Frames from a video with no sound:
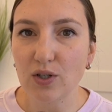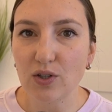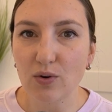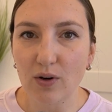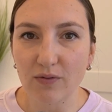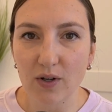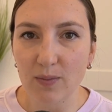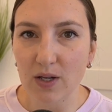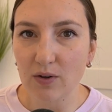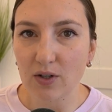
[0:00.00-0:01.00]
your
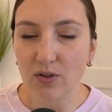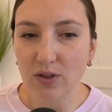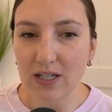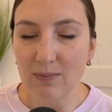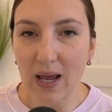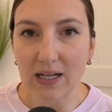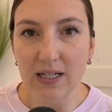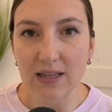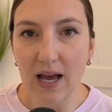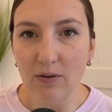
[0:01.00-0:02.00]
freebie or your lead
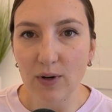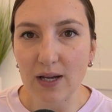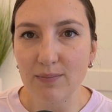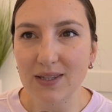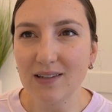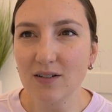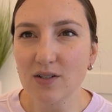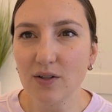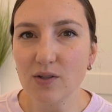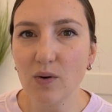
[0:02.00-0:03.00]
magnet that way. But then there's
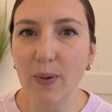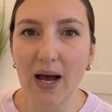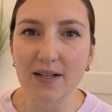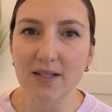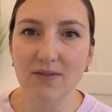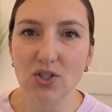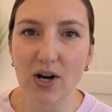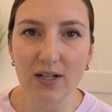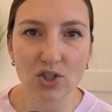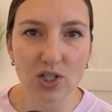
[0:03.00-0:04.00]
also a passive
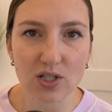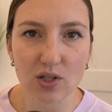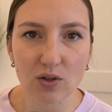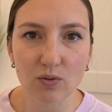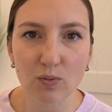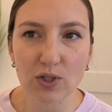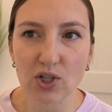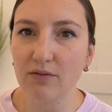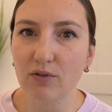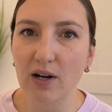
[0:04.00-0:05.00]
strategy too, which
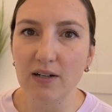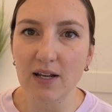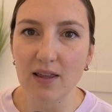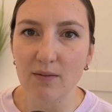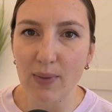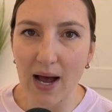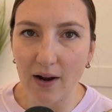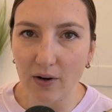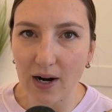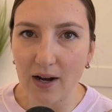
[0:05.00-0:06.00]
can run in the
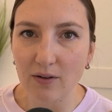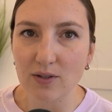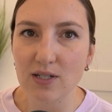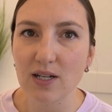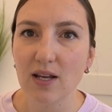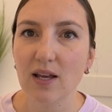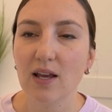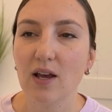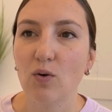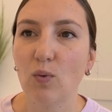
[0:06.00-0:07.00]
background
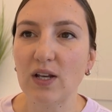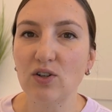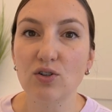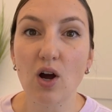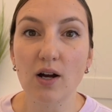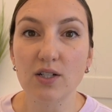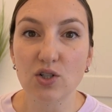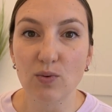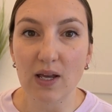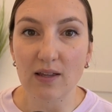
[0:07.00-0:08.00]
when you're not
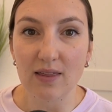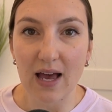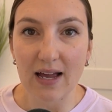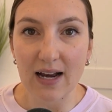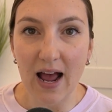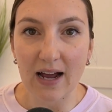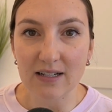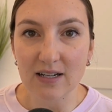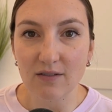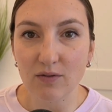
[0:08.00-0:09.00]
doing that
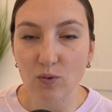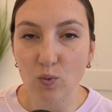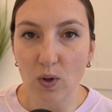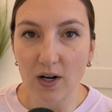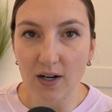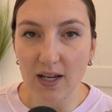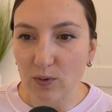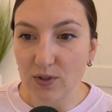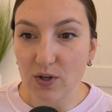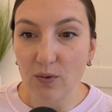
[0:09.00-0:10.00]
active work.
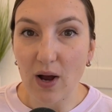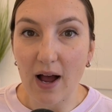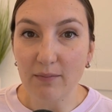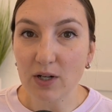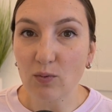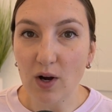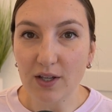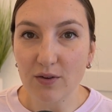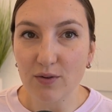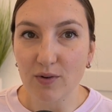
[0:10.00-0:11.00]
So I'm going to walk
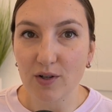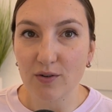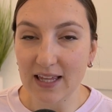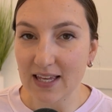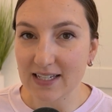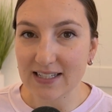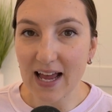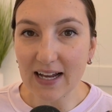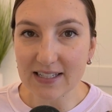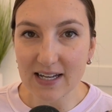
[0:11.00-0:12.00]
you through the
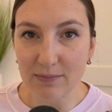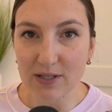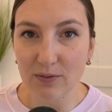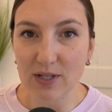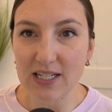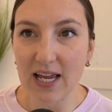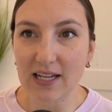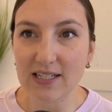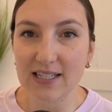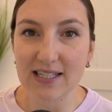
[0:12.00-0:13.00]
exact steps that we take
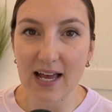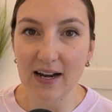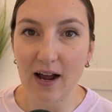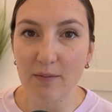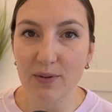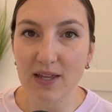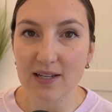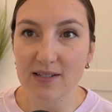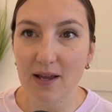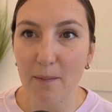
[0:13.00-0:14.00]
to set up
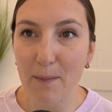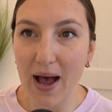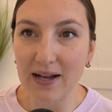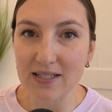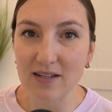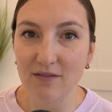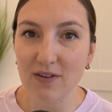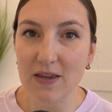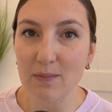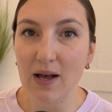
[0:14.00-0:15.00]
this passive
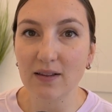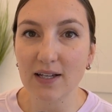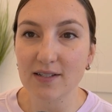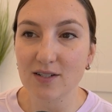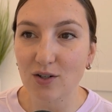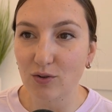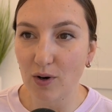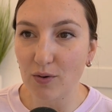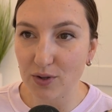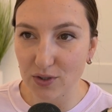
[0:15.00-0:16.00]
email list
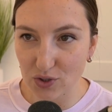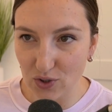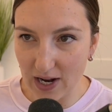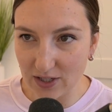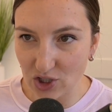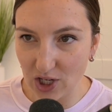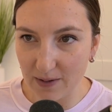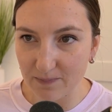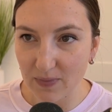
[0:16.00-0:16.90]
growth strategy.